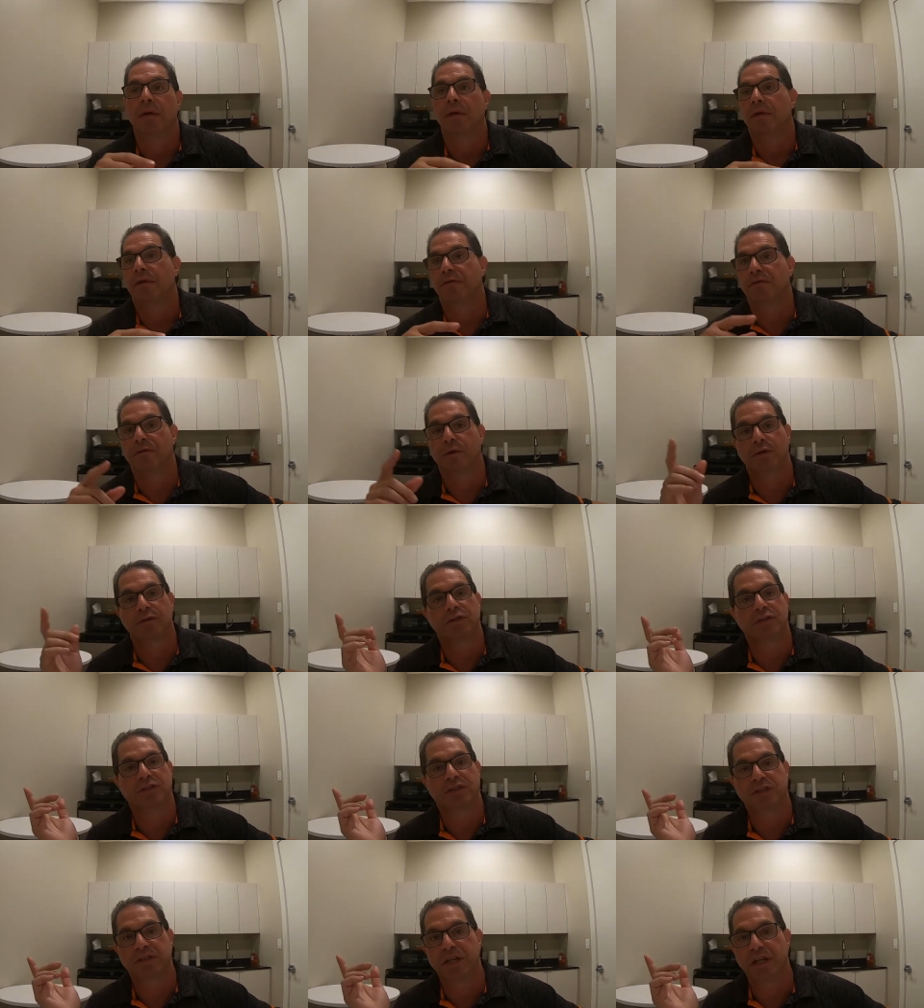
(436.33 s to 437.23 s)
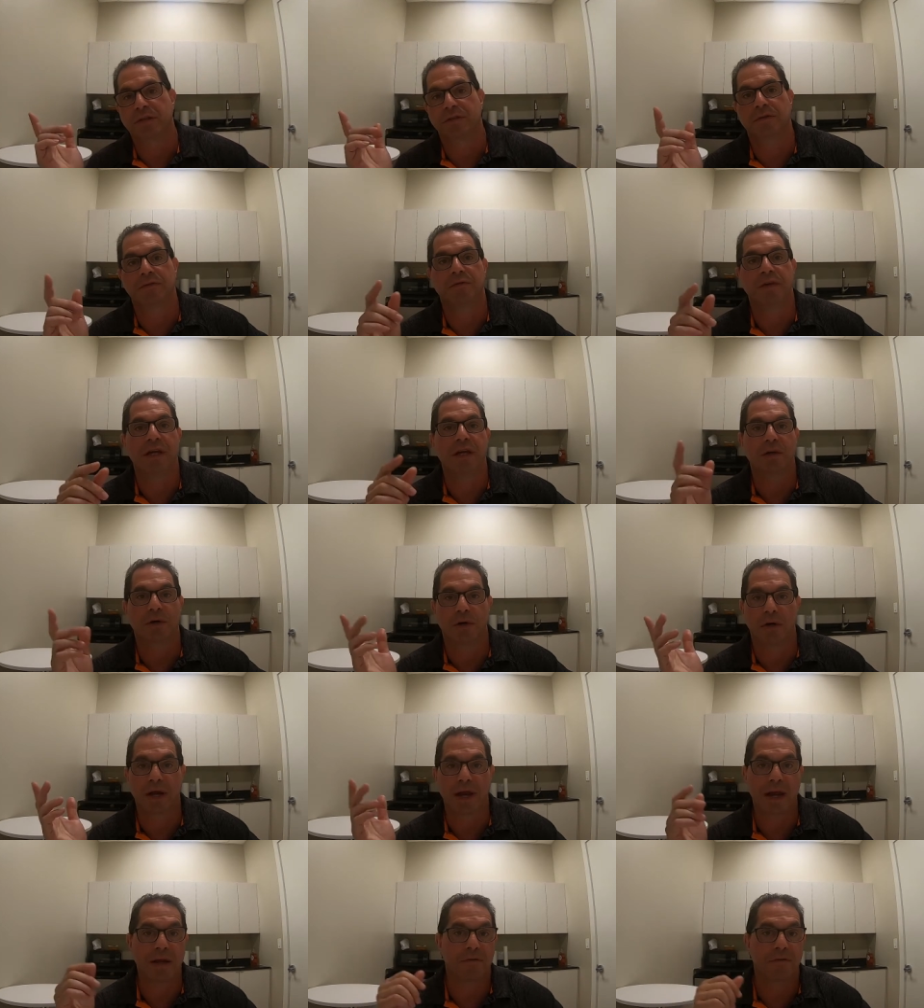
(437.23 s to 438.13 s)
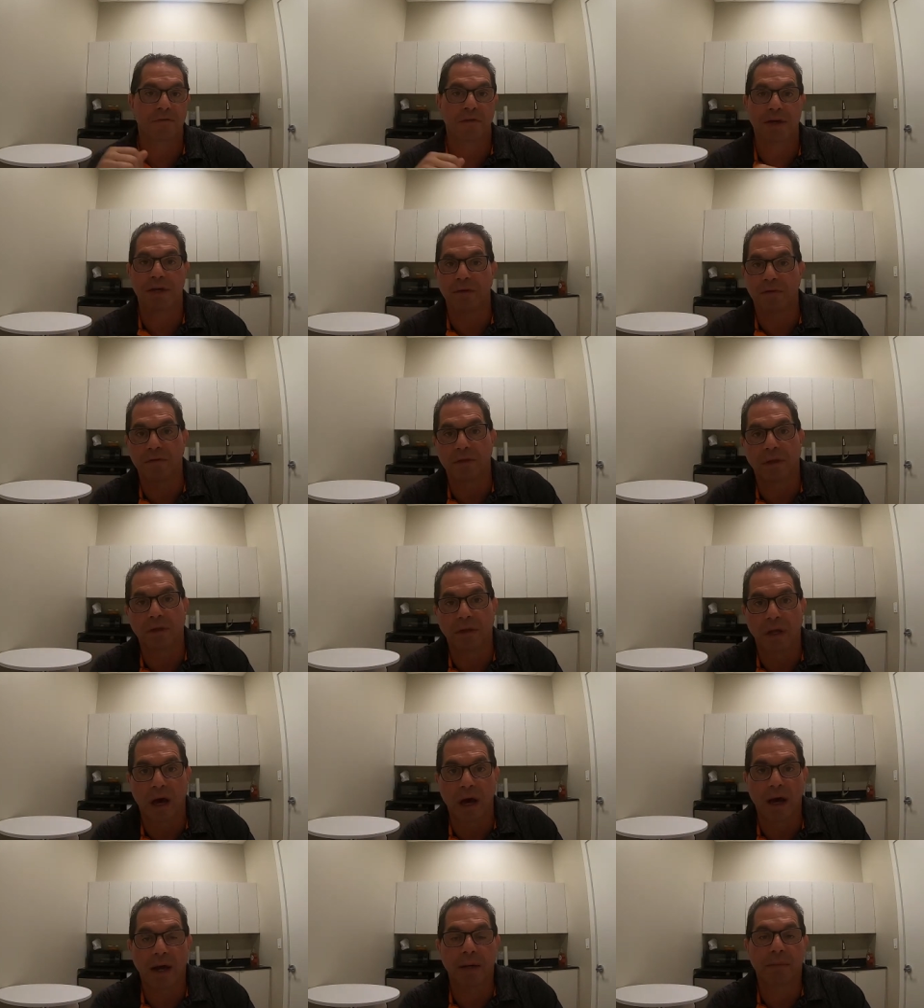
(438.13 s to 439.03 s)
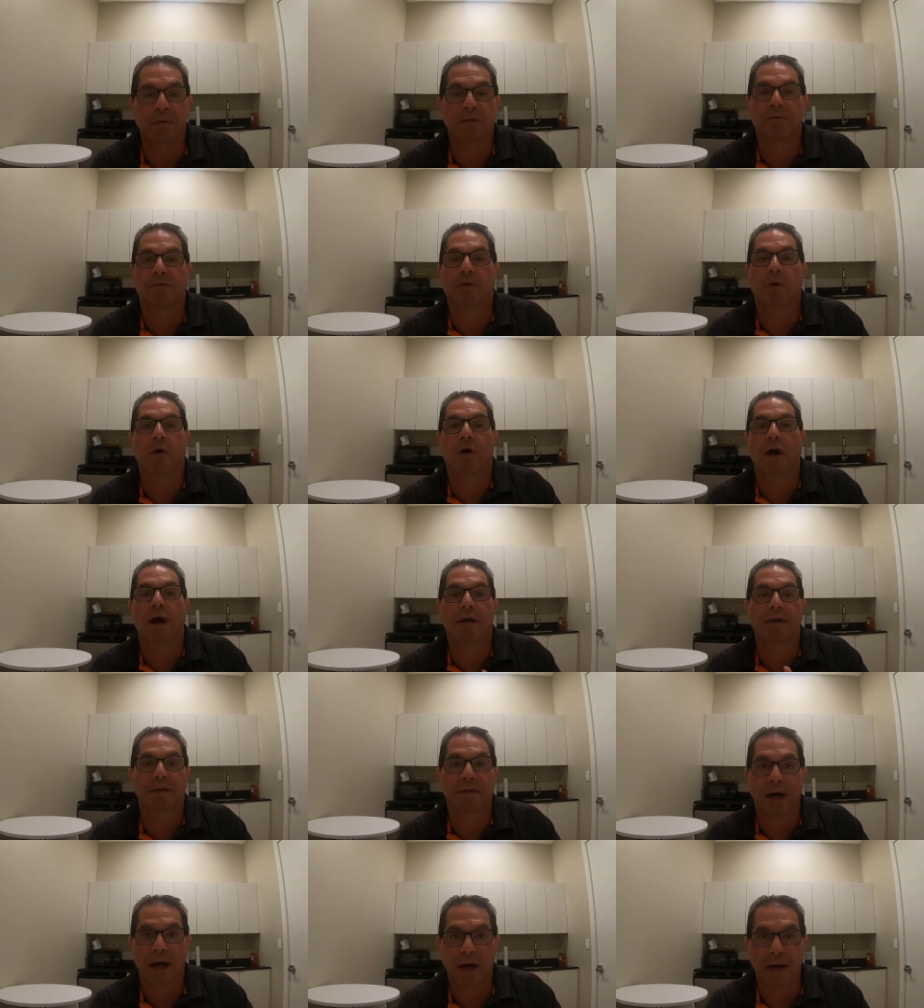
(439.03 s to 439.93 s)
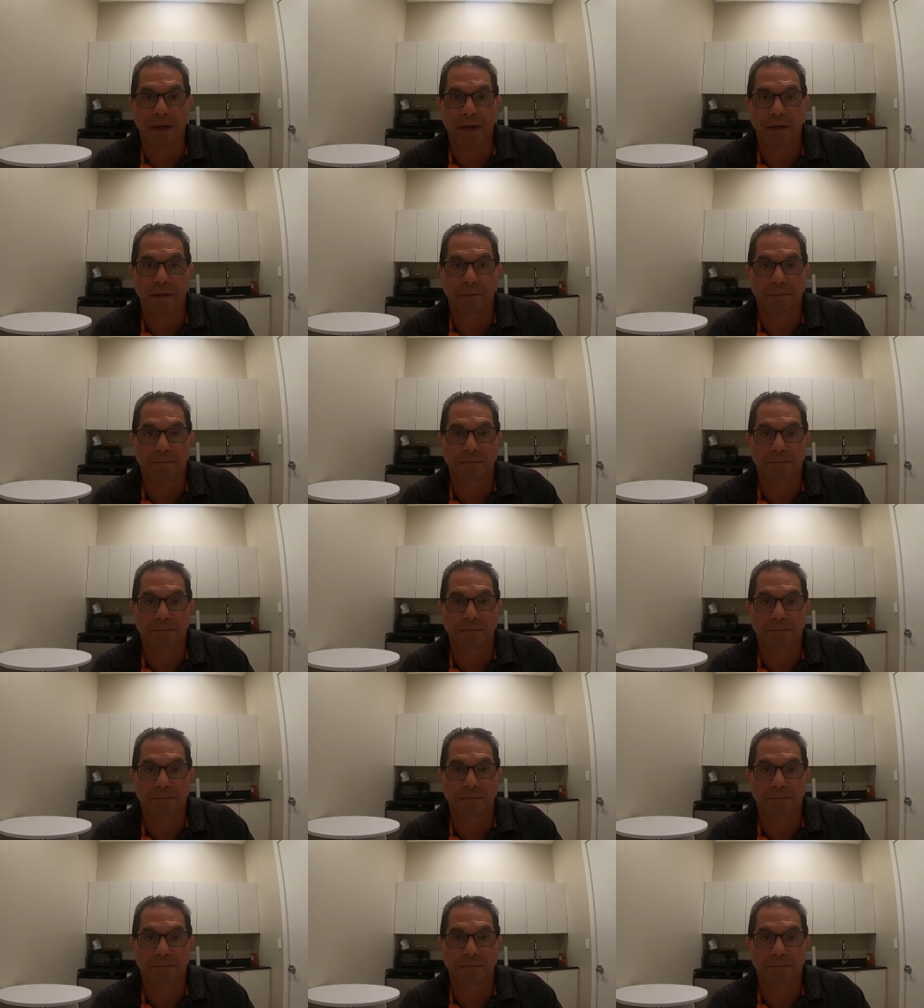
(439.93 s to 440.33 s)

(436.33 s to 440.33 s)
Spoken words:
the first 6 feet or 8 feet of the line before I tie it.